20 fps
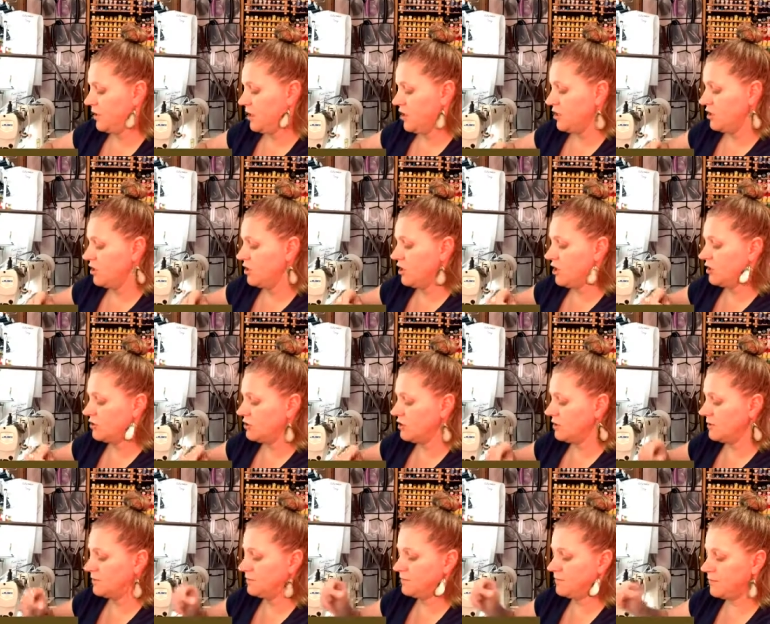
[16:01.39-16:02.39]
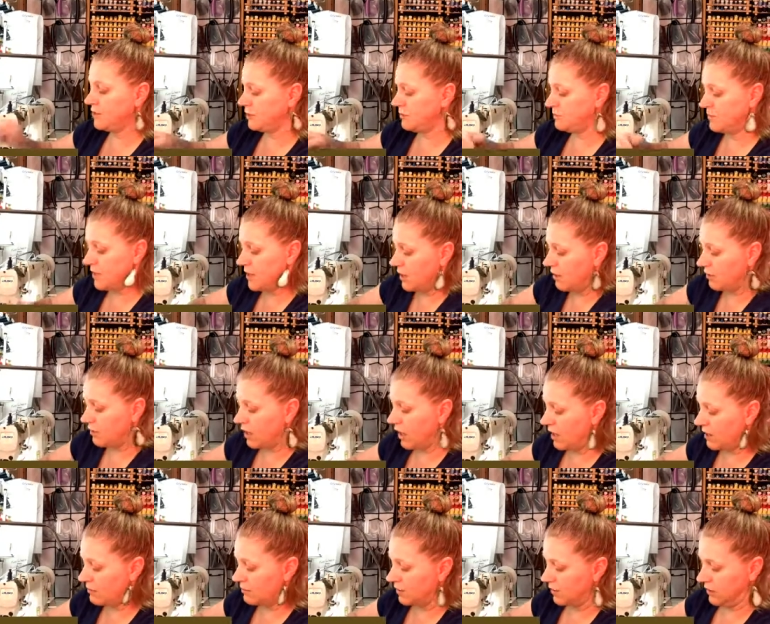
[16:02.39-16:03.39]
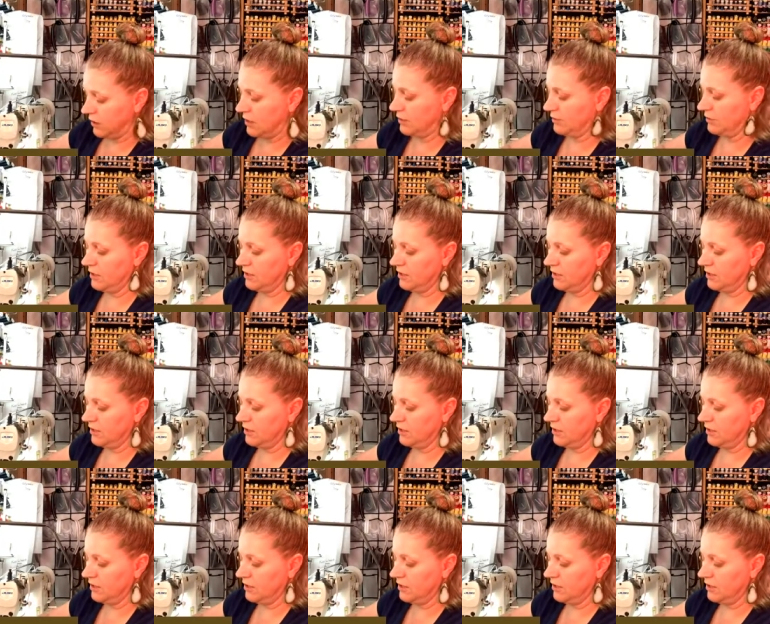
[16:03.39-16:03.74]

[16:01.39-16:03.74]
You know, just be okay with it.